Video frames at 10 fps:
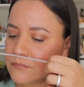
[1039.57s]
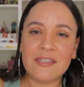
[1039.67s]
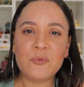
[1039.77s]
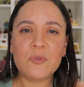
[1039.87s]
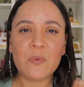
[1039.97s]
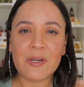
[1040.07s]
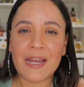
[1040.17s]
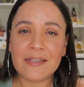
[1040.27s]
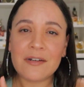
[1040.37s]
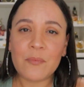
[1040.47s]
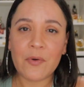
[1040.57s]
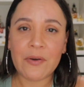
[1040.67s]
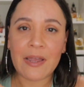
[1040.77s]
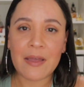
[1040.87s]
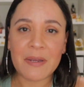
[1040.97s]
This was one I ended up
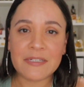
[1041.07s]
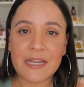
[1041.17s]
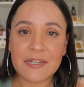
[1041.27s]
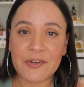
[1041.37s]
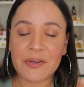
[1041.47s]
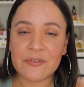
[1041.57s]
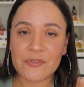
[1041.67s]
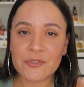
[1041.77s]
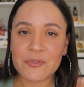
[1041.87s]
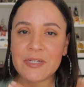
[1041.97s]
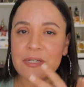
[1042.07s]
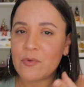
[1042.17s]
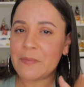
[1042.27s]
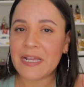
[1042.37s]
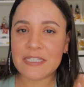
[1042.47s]
wearing on my 10 year anniversary. It
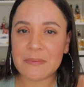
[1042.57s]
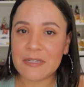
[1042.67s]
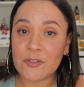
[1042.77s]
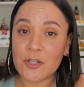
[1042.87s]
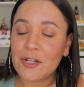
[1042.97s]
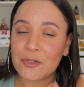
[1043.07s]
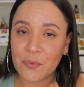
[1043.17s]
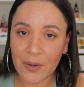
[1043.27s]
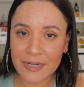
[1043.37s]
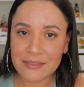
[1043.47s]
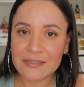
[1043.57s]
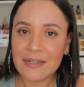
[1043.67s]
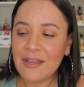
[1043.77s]
reminds me of the color white.